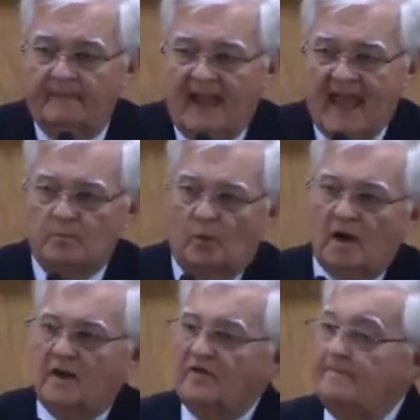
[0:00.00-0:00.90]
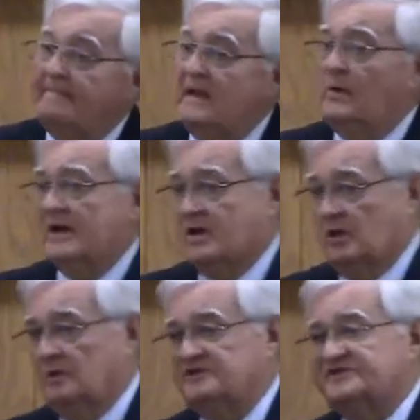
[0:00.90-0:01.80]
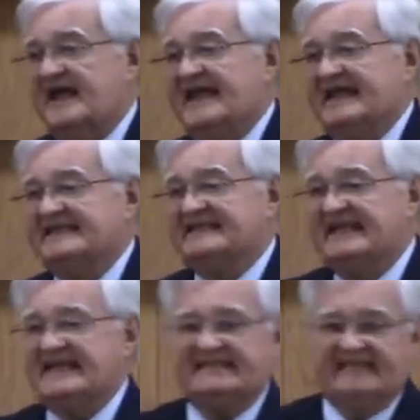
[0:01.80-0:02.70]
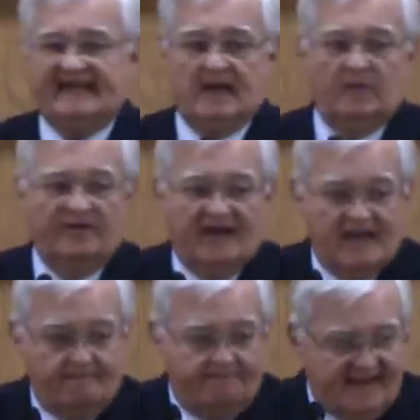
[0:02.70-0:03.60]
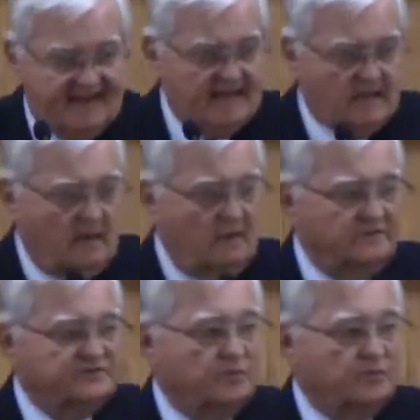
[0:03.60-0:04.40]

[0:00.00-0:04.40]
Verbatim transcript: And one of the miracles that existed on the day of Pentecost